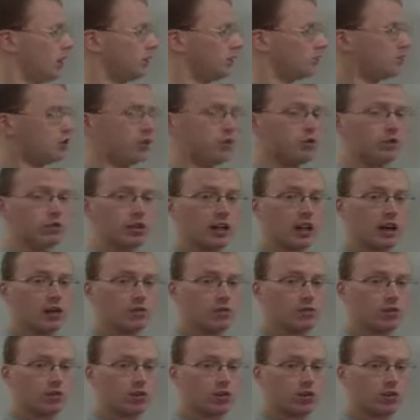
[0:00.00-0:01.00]
Two
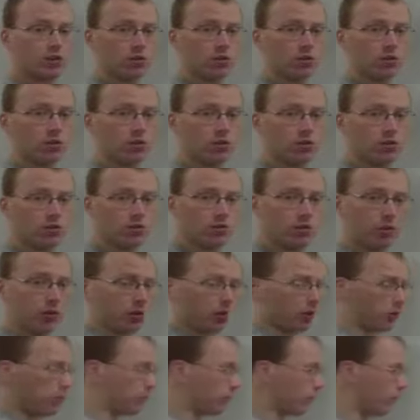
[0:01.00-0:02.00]
times 2, we
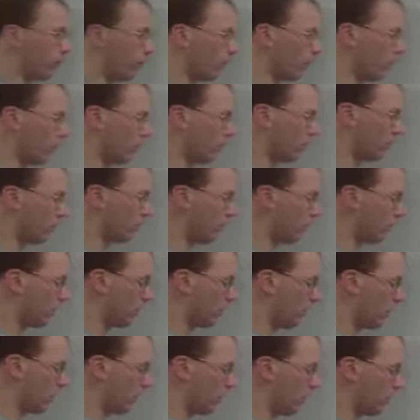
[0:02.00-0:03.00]
know is 4.
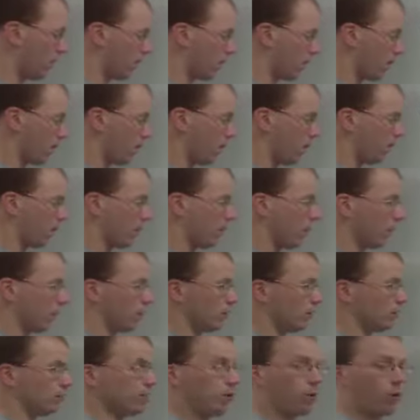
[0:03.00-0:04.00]

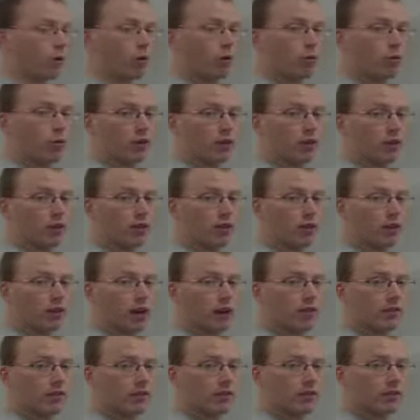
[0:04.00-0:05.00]
4 plus
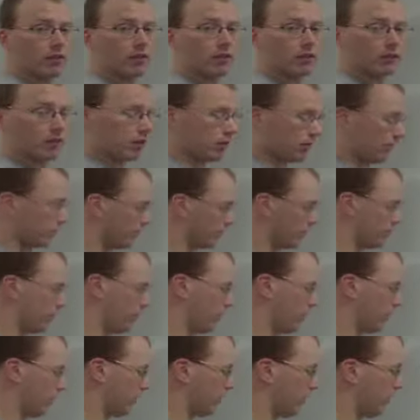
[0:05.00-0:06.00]
7
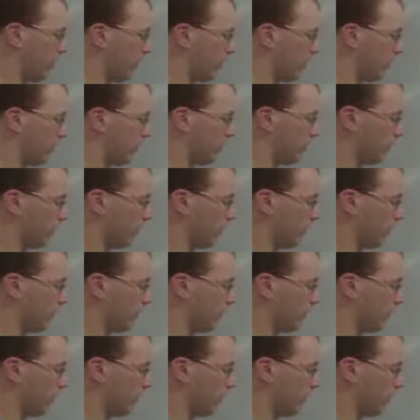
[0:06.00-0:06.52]
is 11.